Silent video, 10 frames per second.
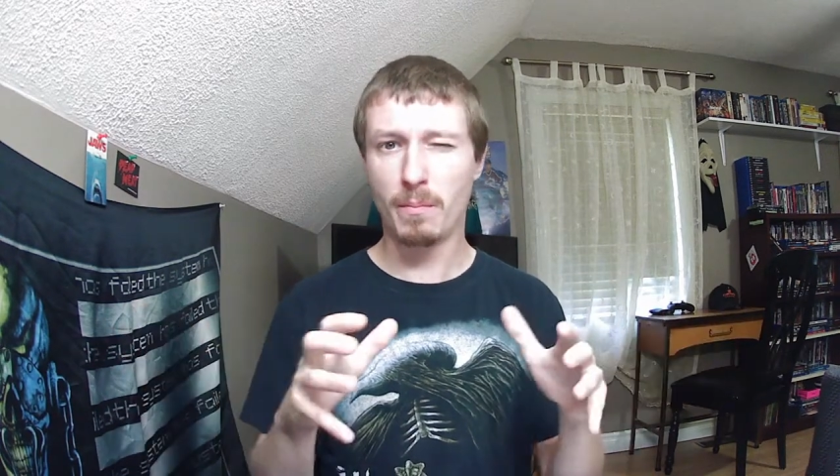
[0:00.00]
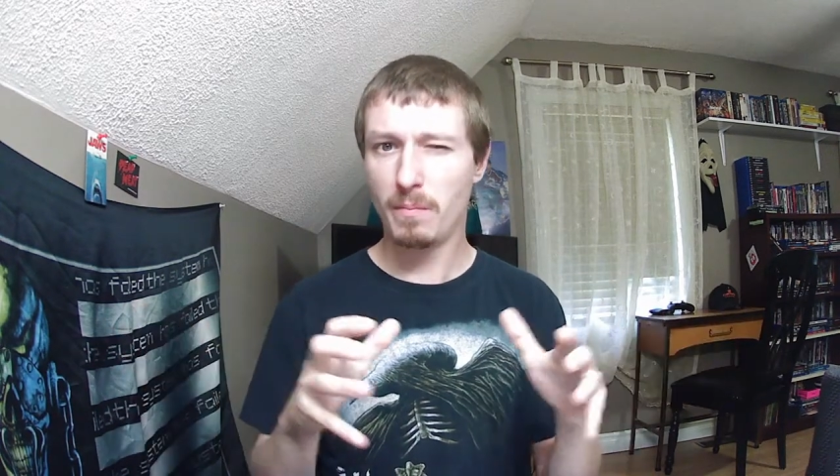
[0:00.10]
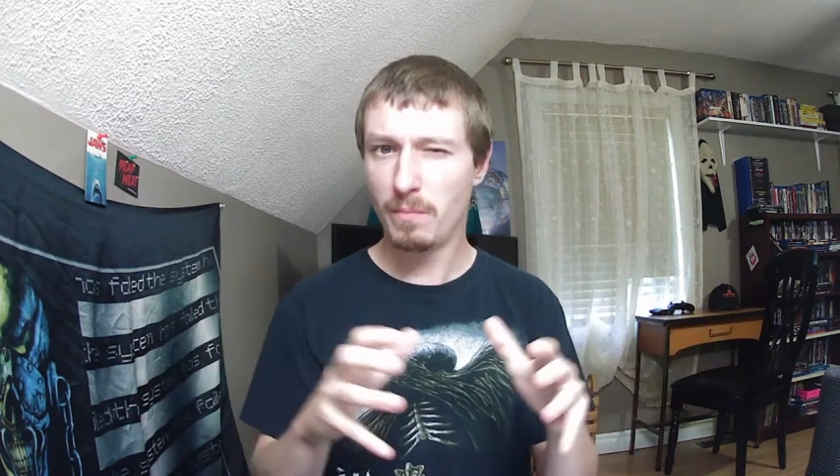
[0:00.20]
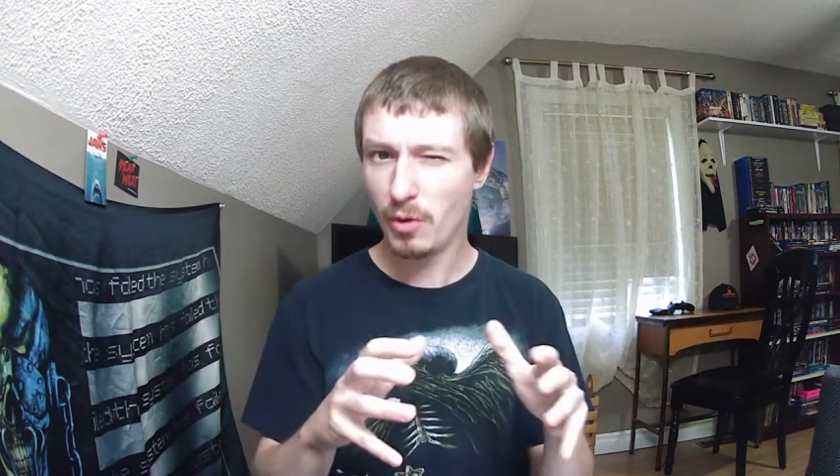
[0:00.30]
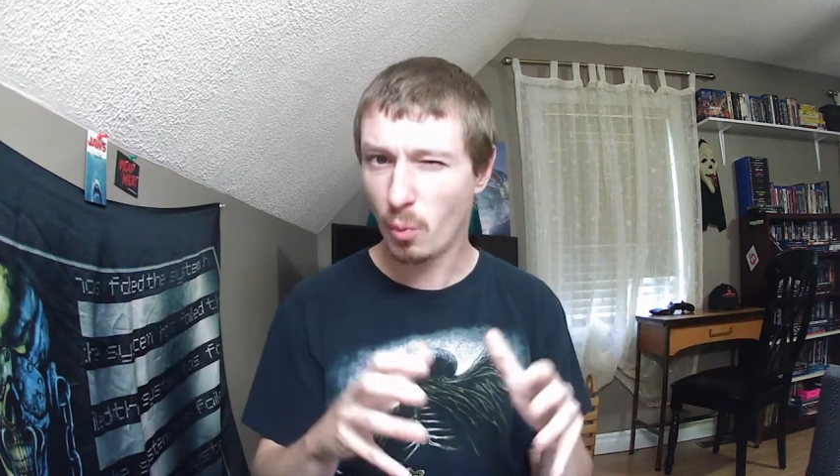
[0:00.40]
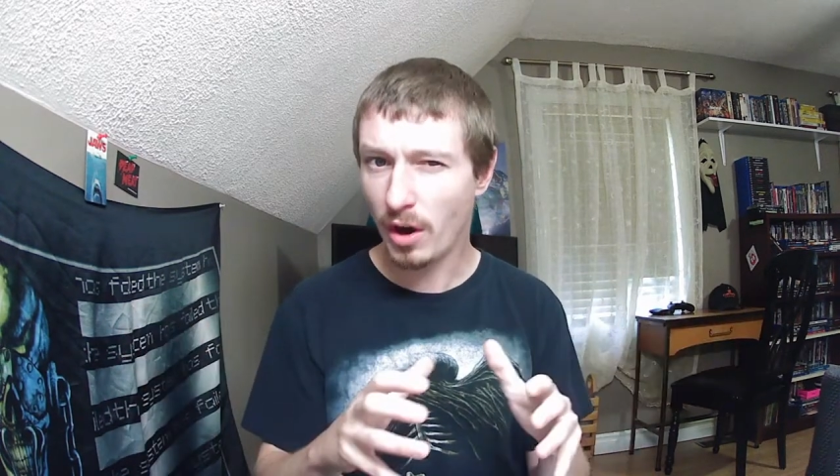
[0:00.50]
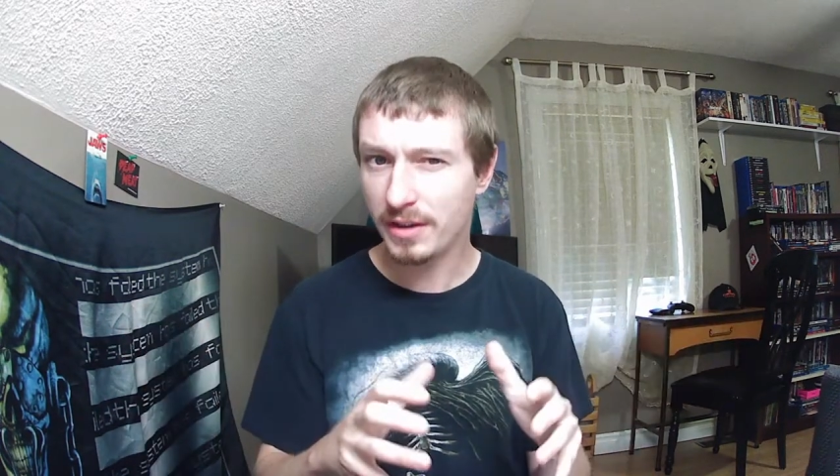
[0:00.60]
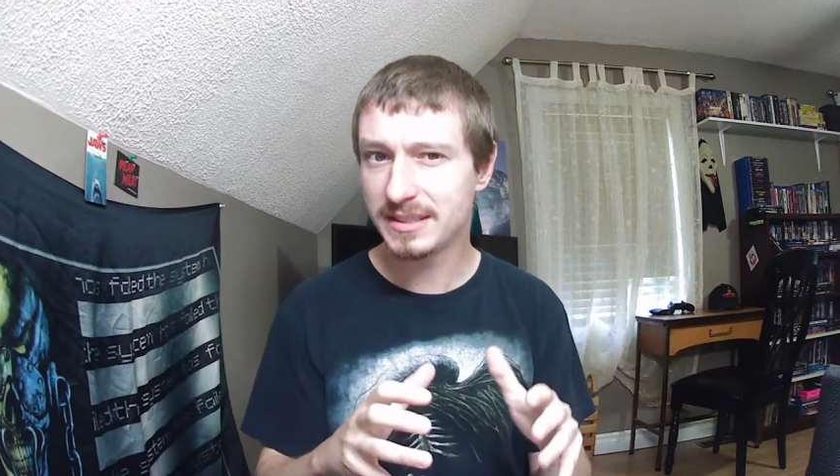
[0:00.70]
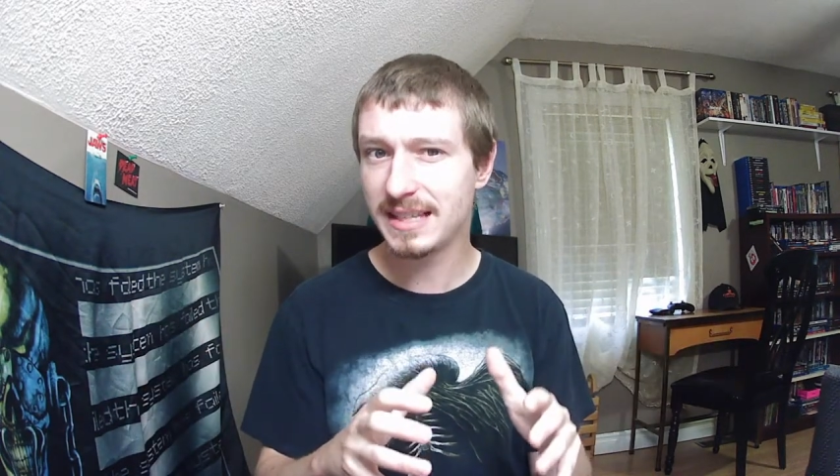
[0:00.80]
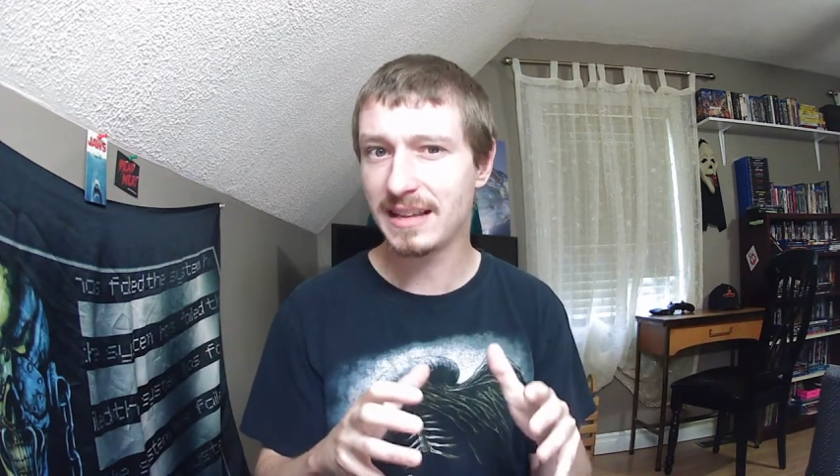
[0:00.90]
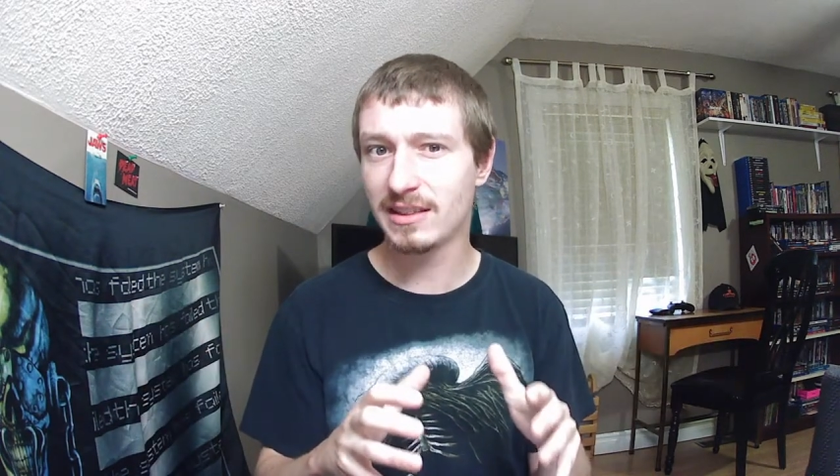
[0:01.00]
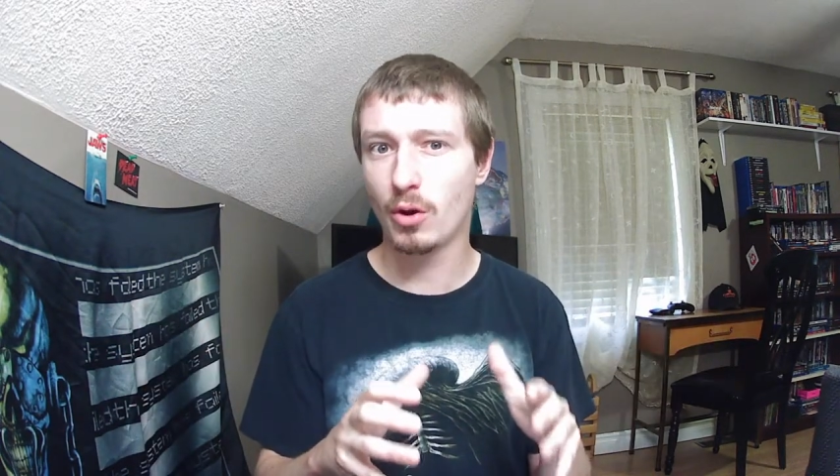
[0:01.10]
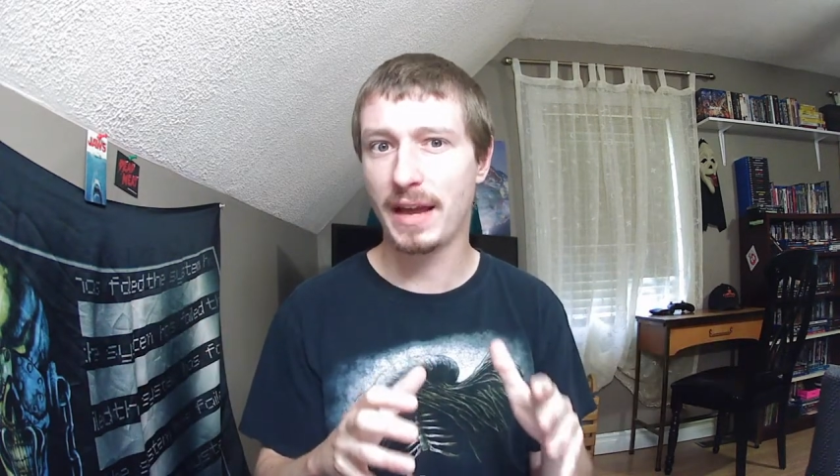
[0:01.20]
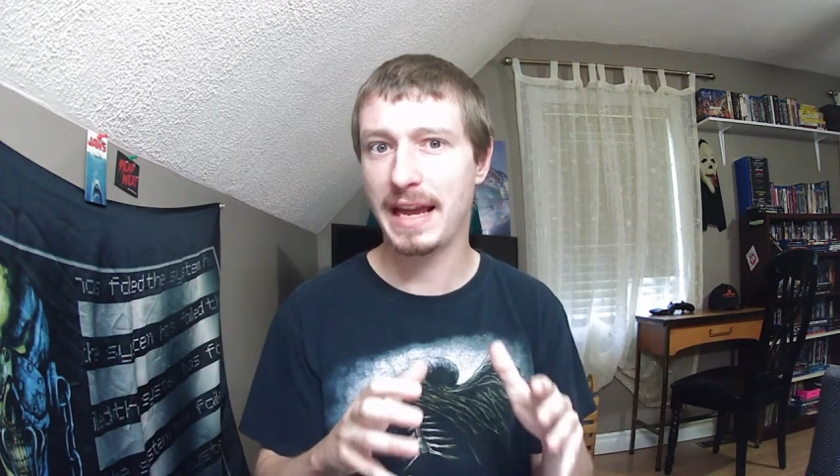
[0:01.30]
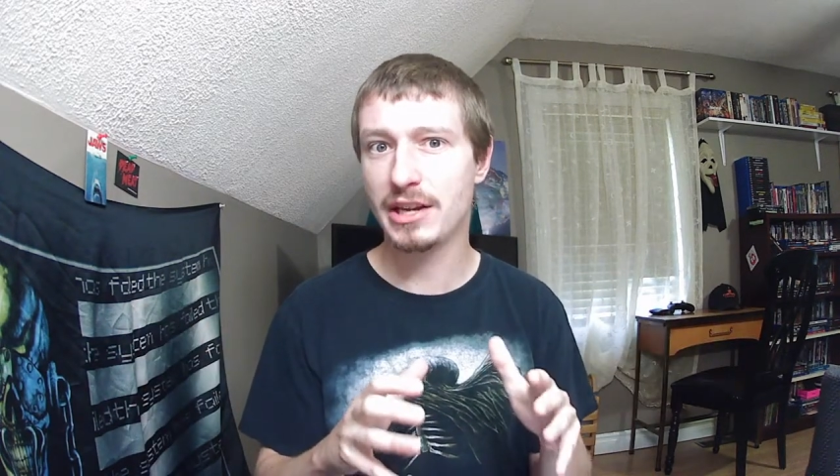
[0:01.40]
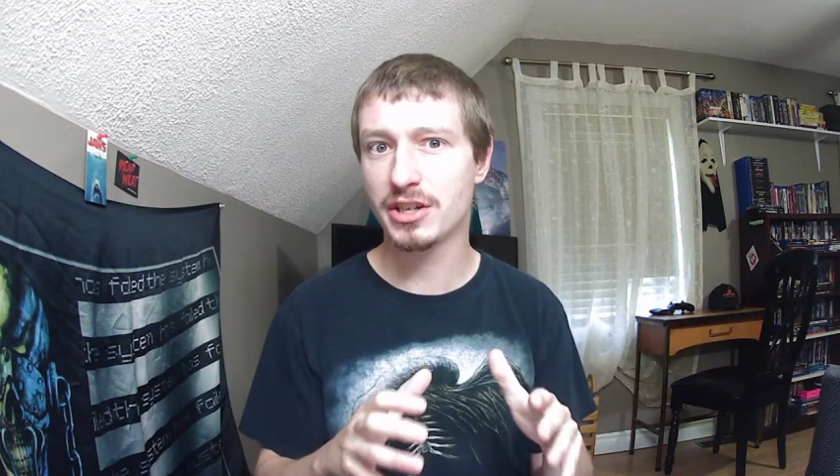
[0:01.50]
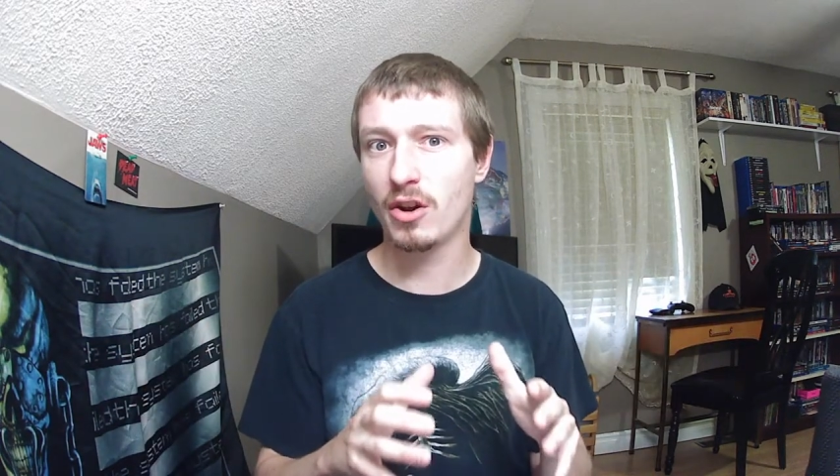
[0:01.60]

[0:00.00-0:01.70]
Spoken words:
one set location